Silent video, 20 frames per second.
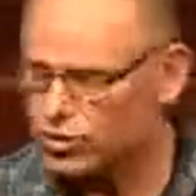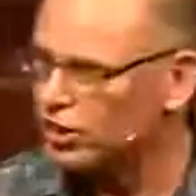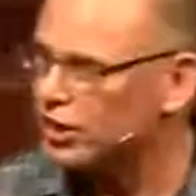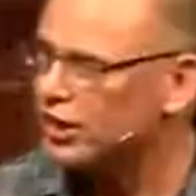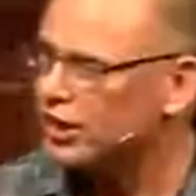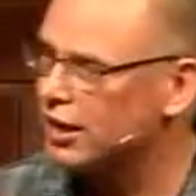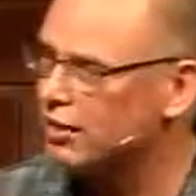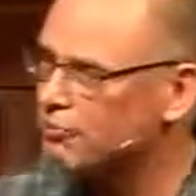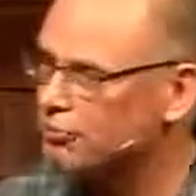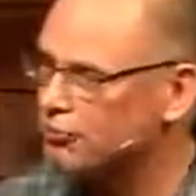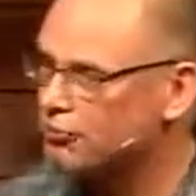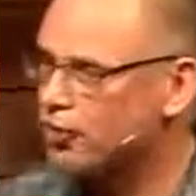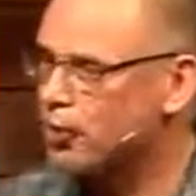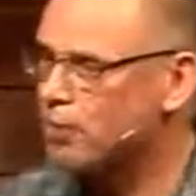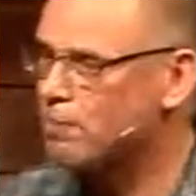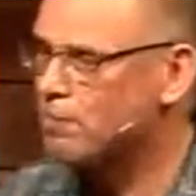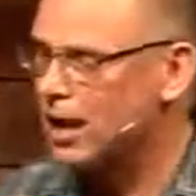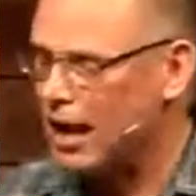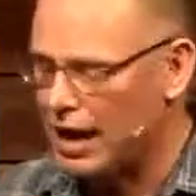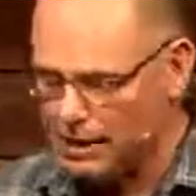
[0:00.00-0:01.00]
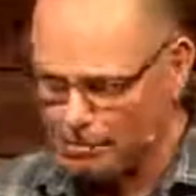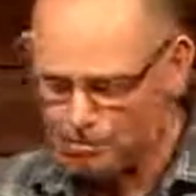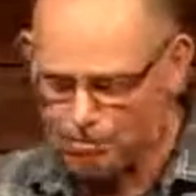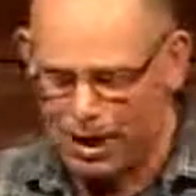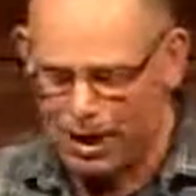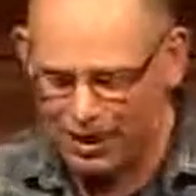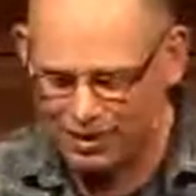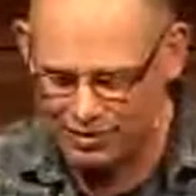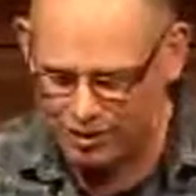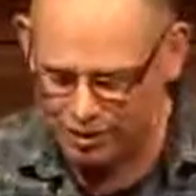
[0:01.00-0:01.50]
They come from
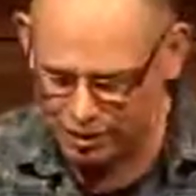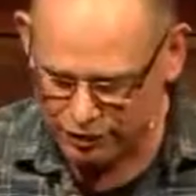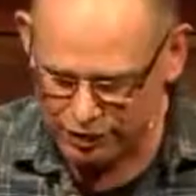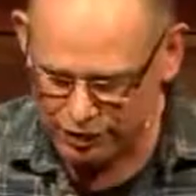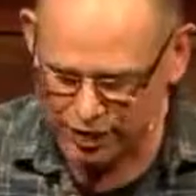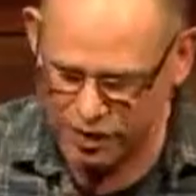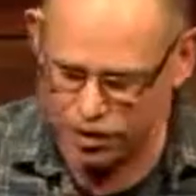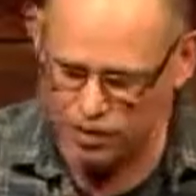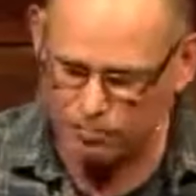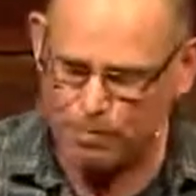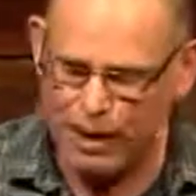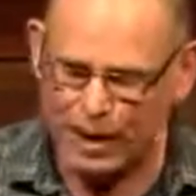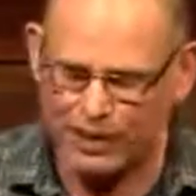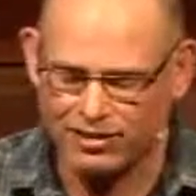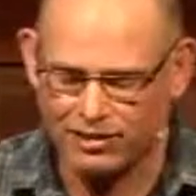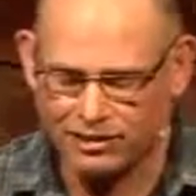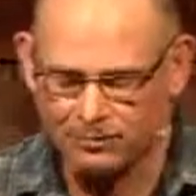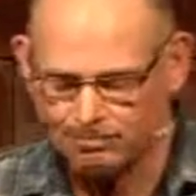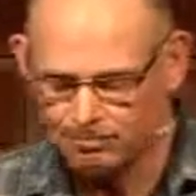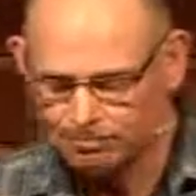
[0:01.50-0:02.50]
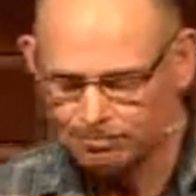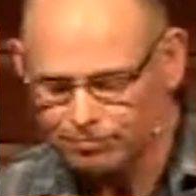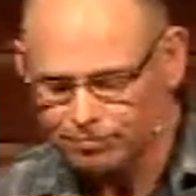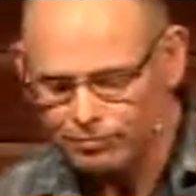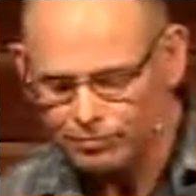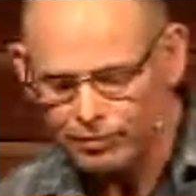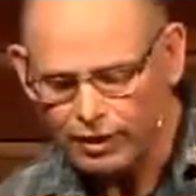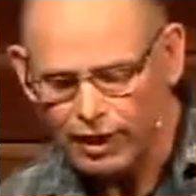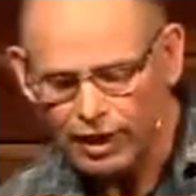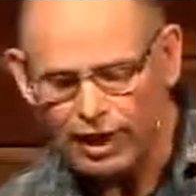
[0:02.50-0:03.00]
Bacton, the village of Bacton,
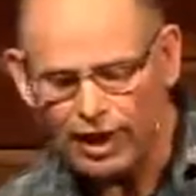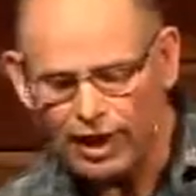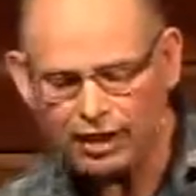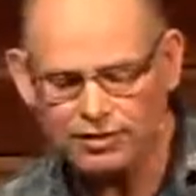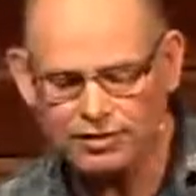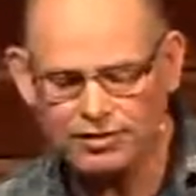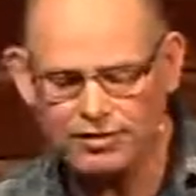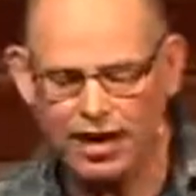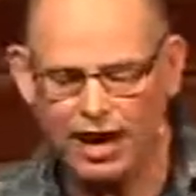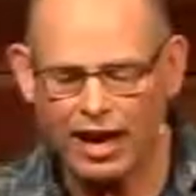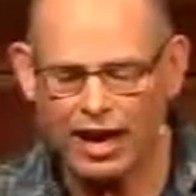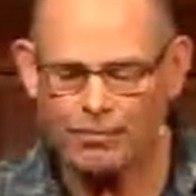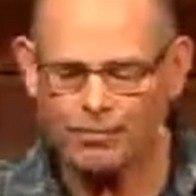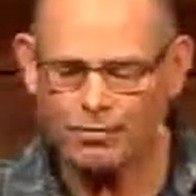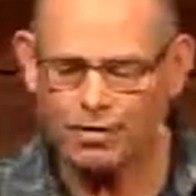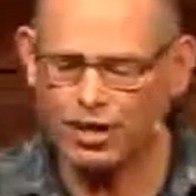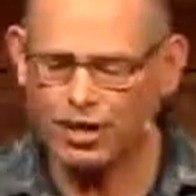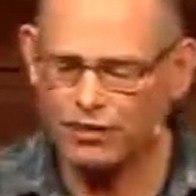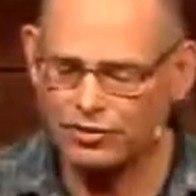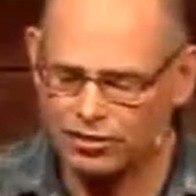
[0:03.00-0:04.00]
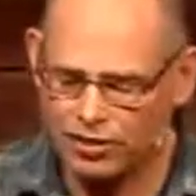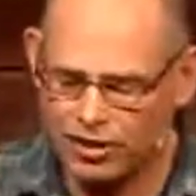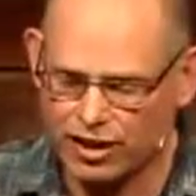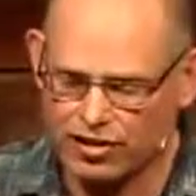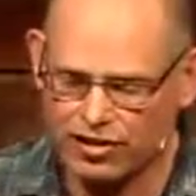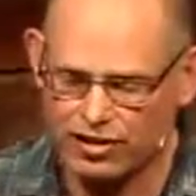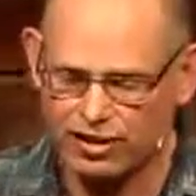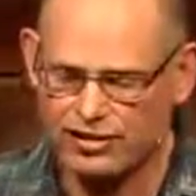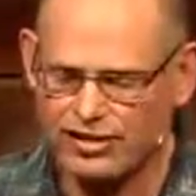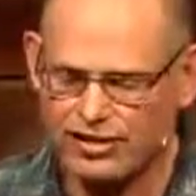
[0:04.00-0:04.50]
and they've
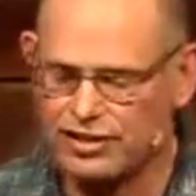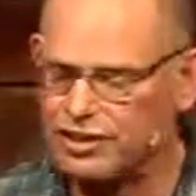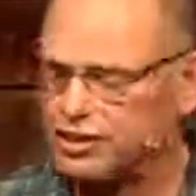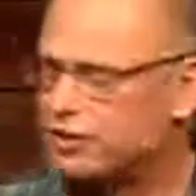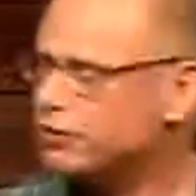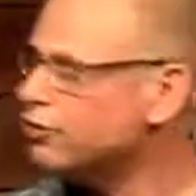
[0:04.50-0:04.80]
started attending the